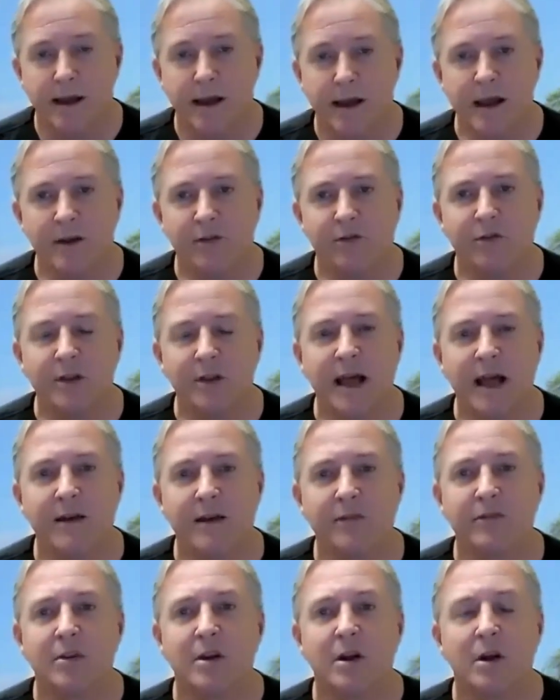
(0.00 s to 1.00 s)
If
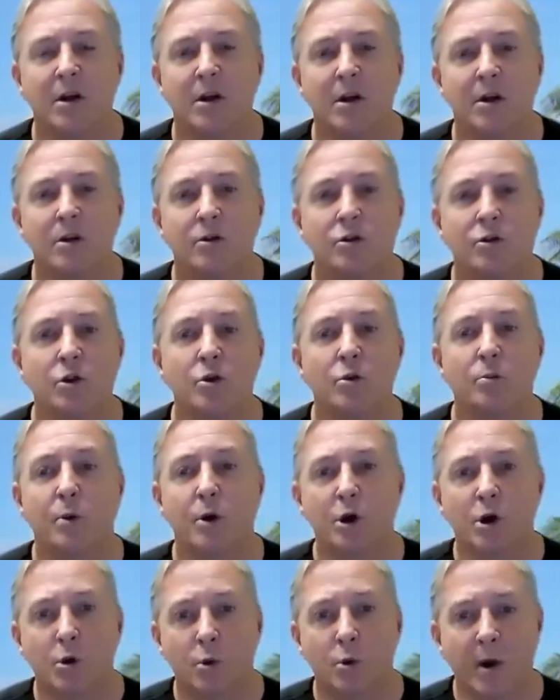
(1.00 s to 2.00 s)
left to
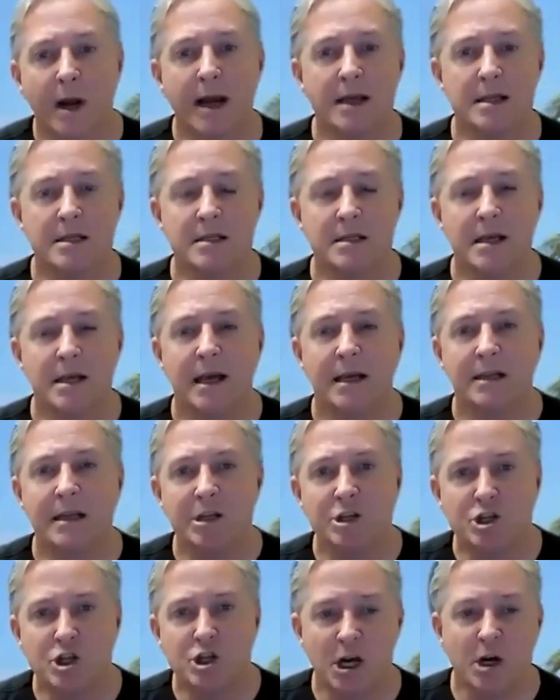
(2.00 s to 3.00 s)
progress and
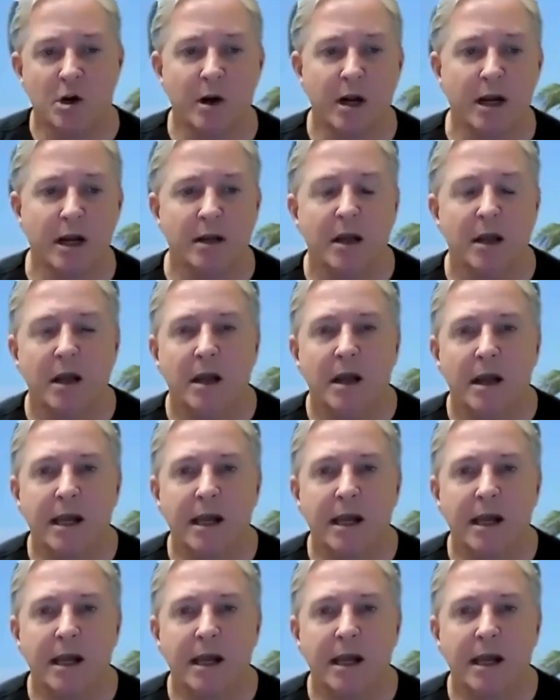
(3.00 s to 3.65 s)
degenerate,